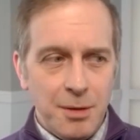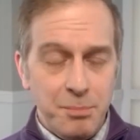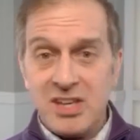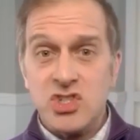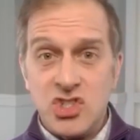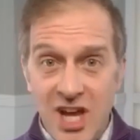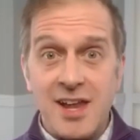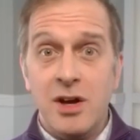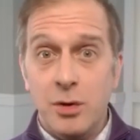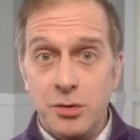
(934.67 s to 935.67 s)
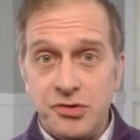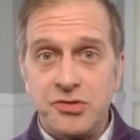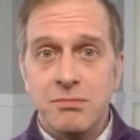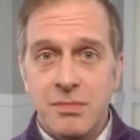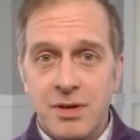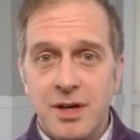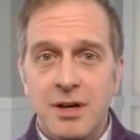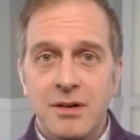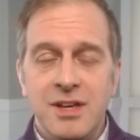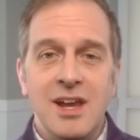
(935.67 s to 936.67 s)
biggest shadows
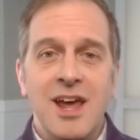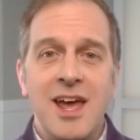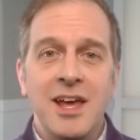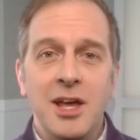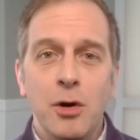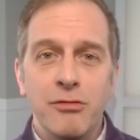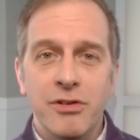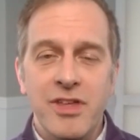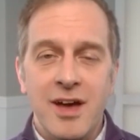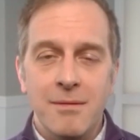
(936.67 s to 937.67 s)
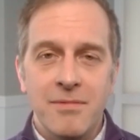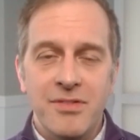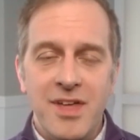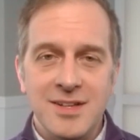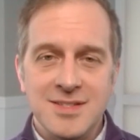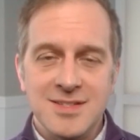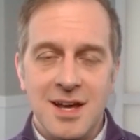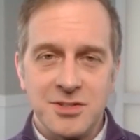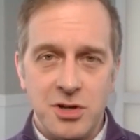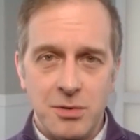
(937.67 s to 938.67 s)
kind of hanging over that
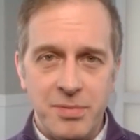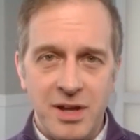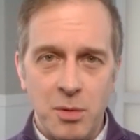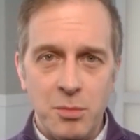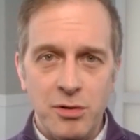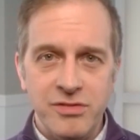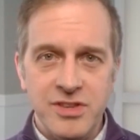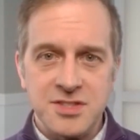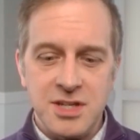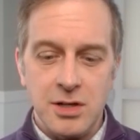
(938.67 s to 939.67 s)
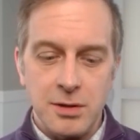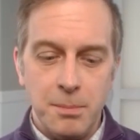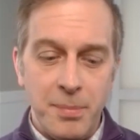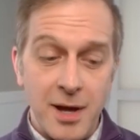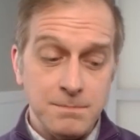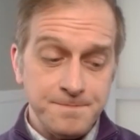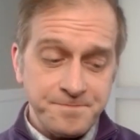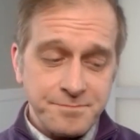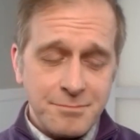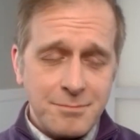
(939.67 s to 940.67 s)
sector being removed this year. But
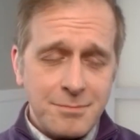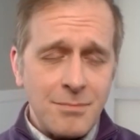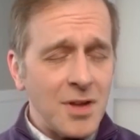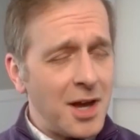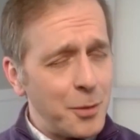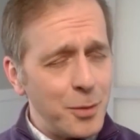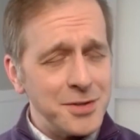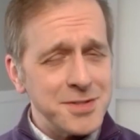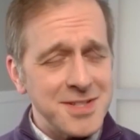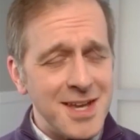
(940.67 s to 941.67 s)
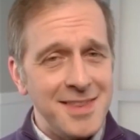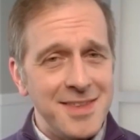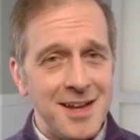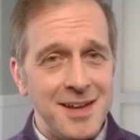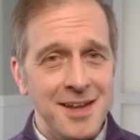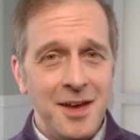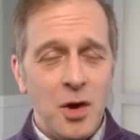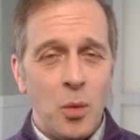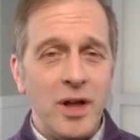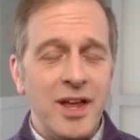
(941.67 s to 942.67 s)
I will say that
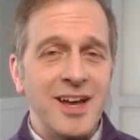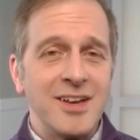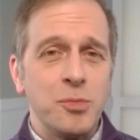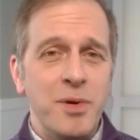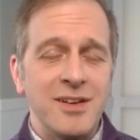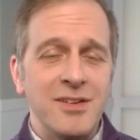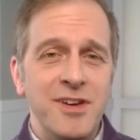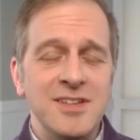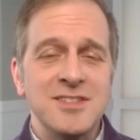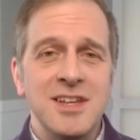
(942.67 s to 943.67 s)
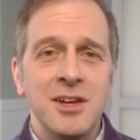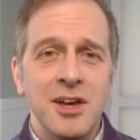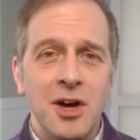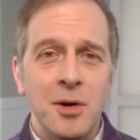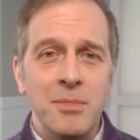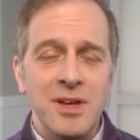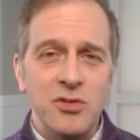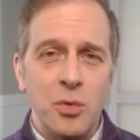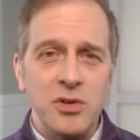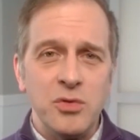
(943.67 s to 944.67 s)
while I expect fixed income in
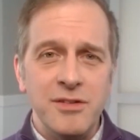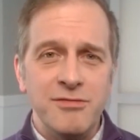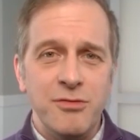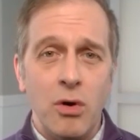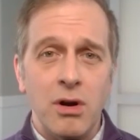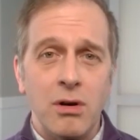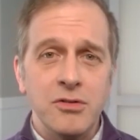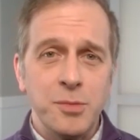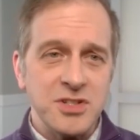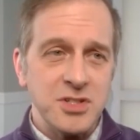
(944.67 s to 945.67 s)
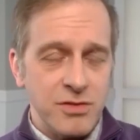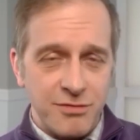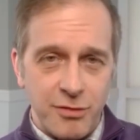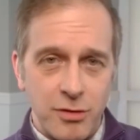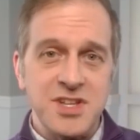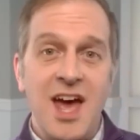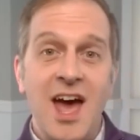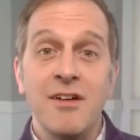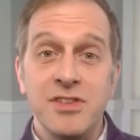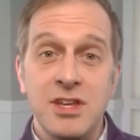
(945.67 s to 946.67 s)
2024, especially over the first
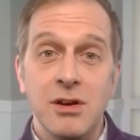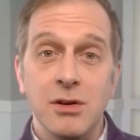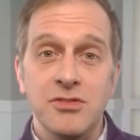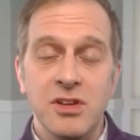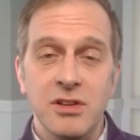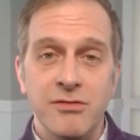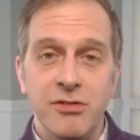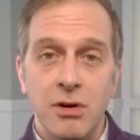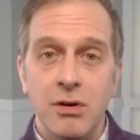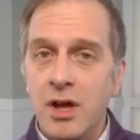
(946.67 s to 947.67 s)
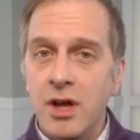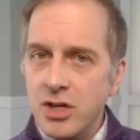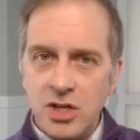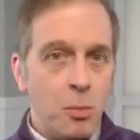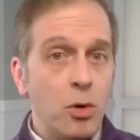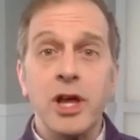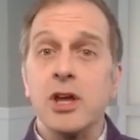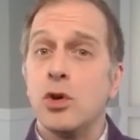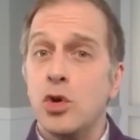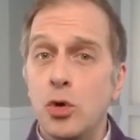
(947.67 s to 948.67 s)
half of the year, to deliver, more
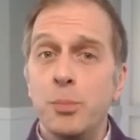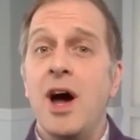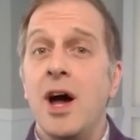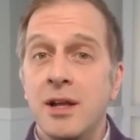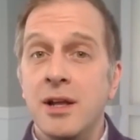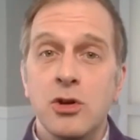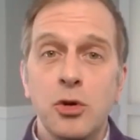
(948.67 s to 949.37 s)
like coupon